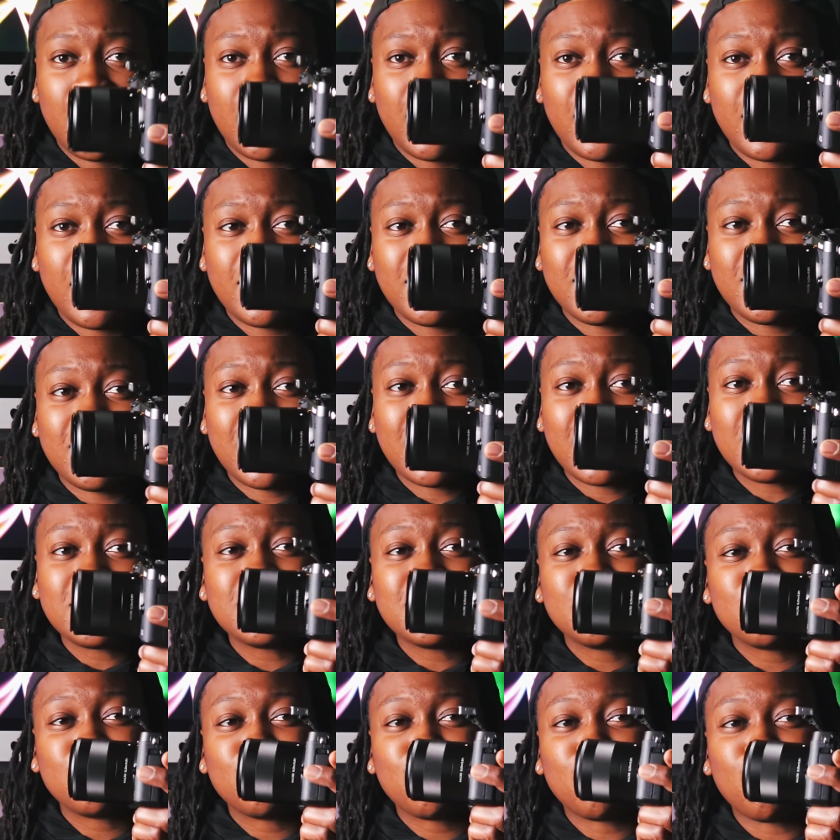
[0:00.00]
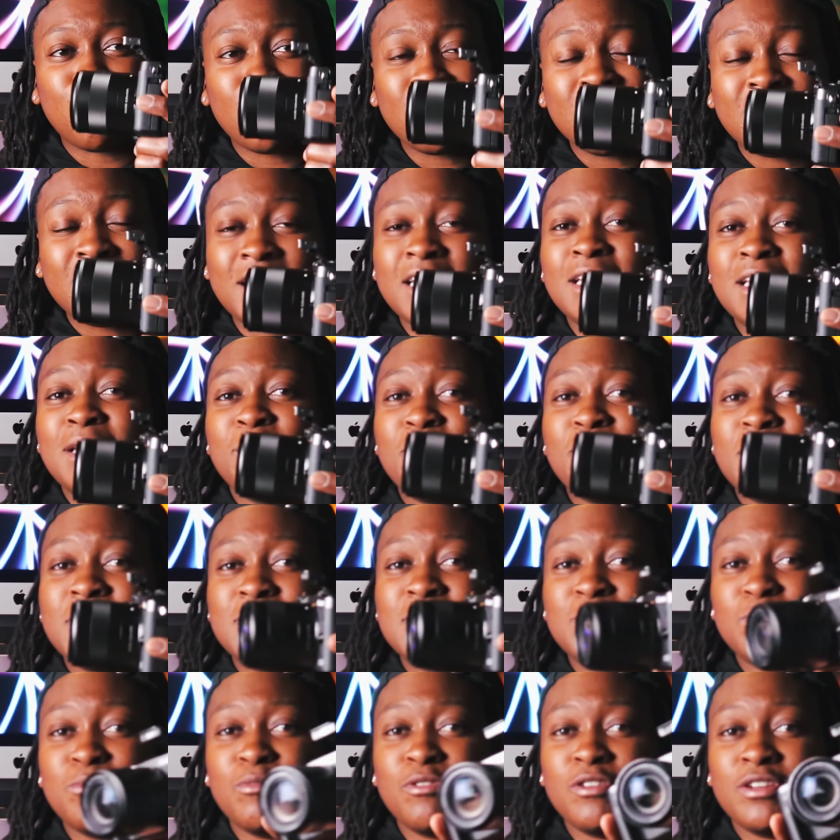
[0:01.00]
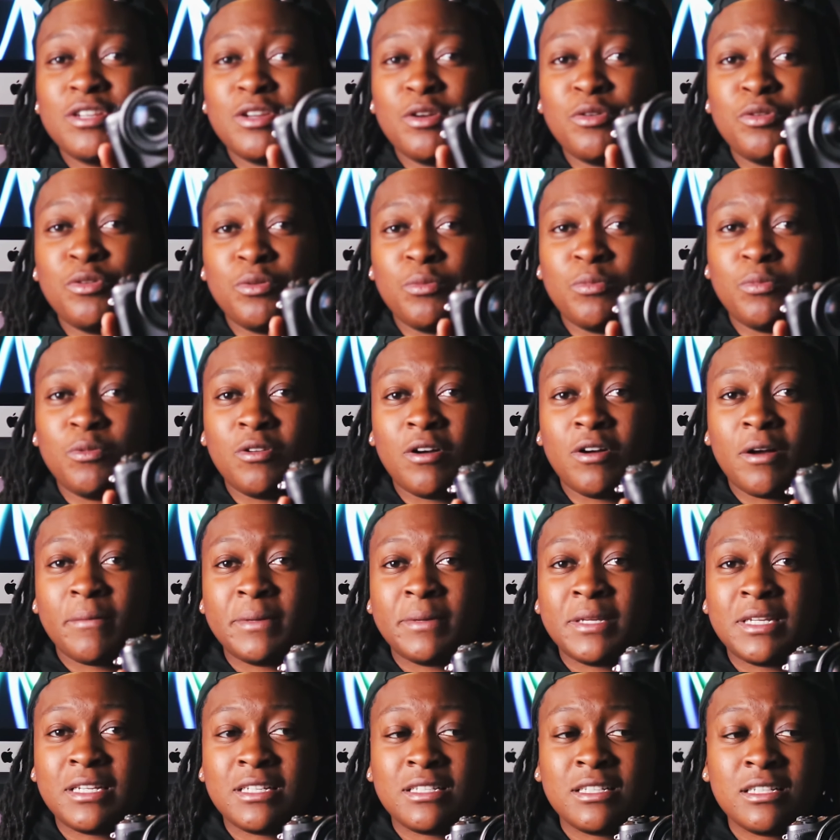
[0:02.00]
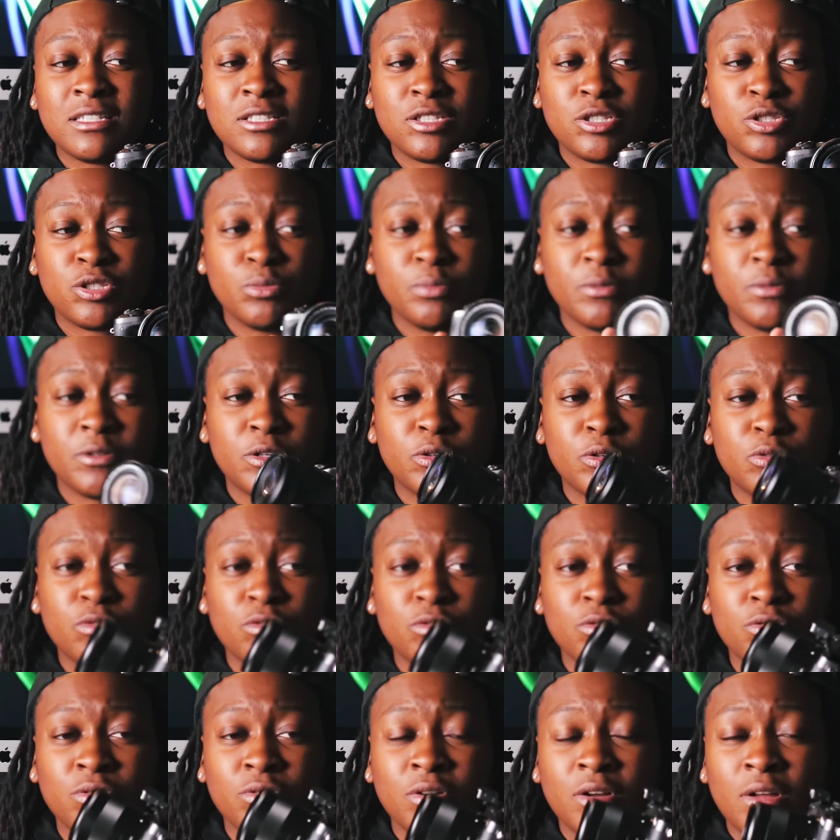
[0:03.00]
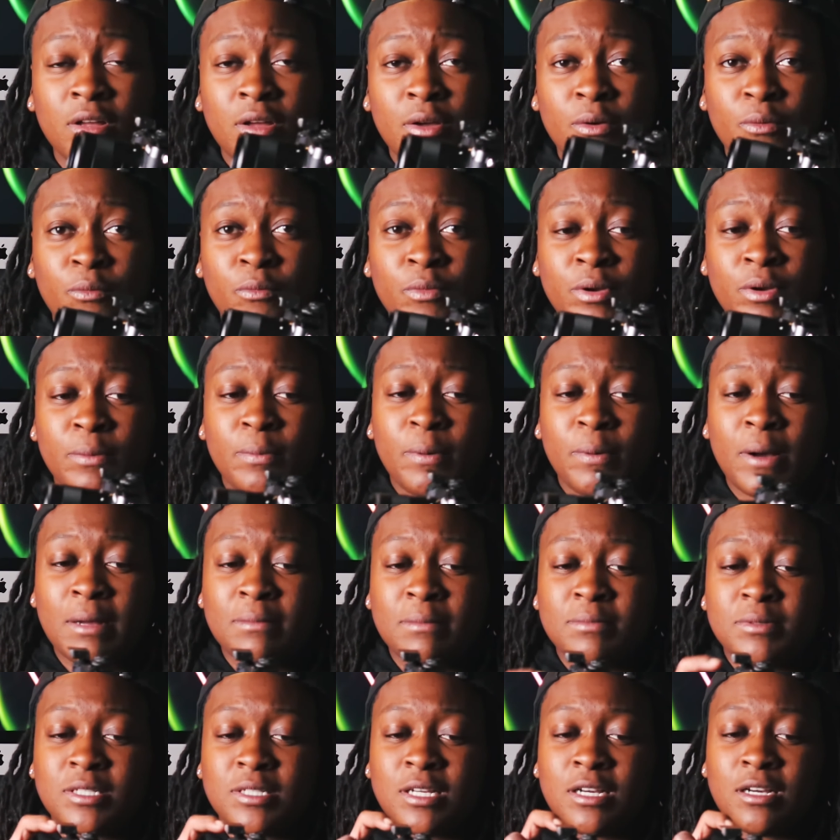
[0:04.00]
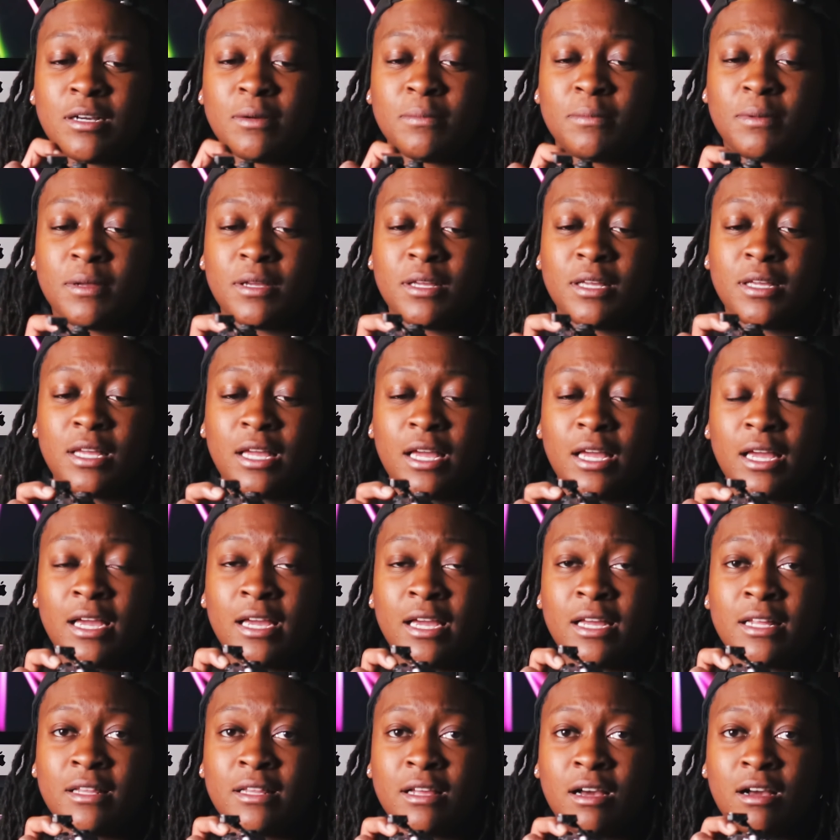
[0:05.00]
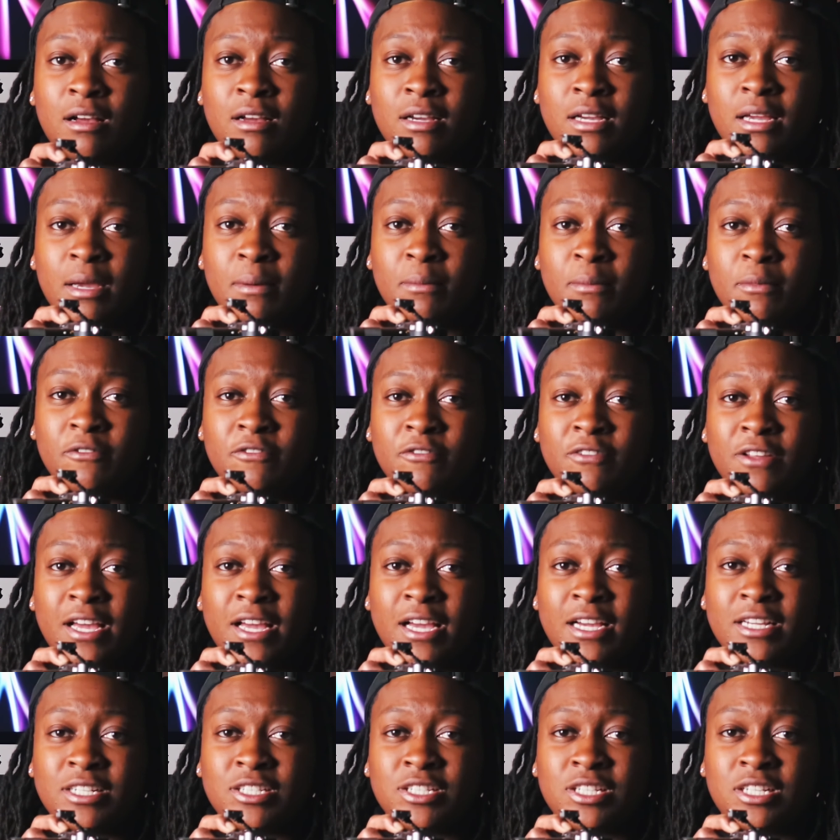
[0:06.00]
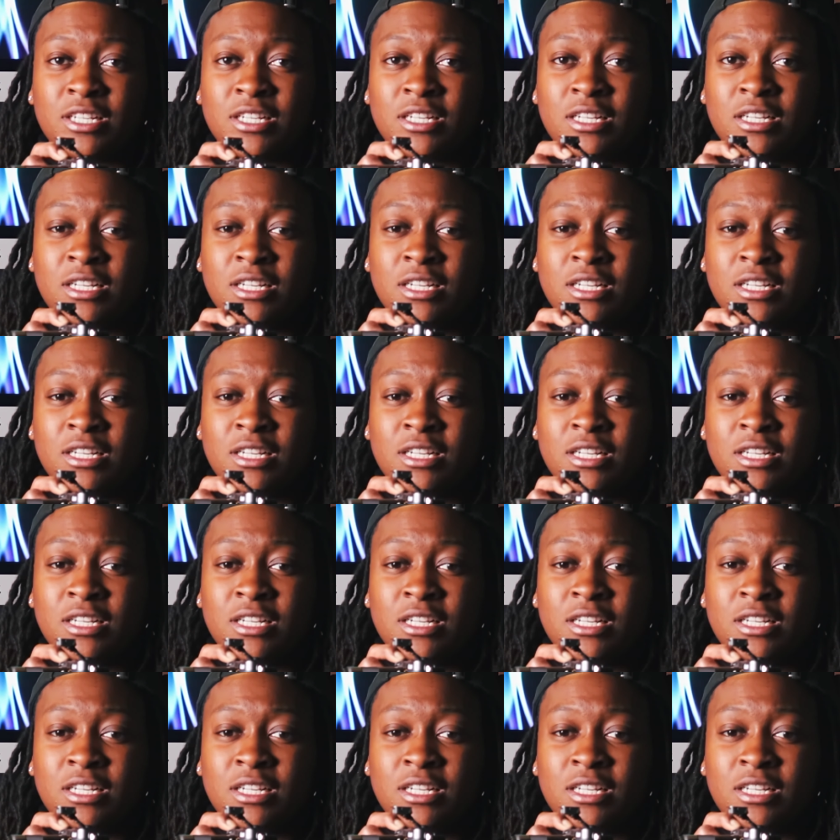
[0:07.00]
And that's one thing that makes it more notable. I mean, it looks super cool when it pops up, and the on-camera flash